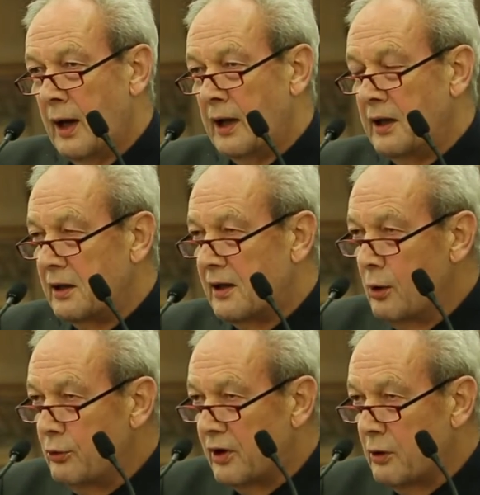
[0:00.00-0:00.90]
and it
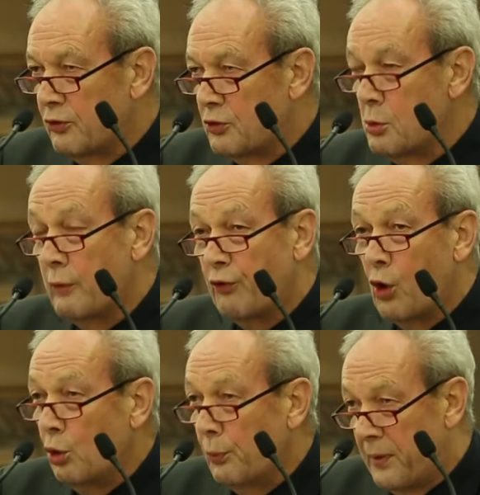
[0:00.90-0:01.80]
kowtows to, of
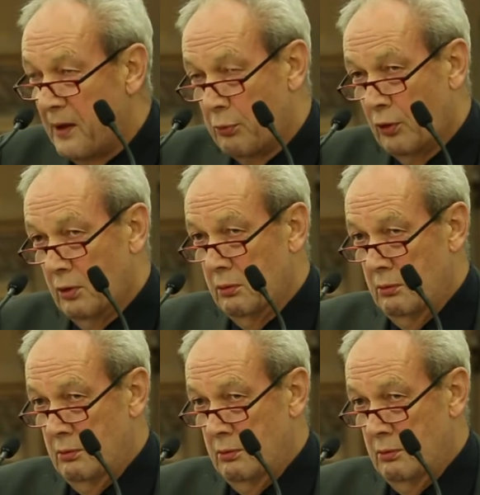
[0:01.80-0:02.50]
all people,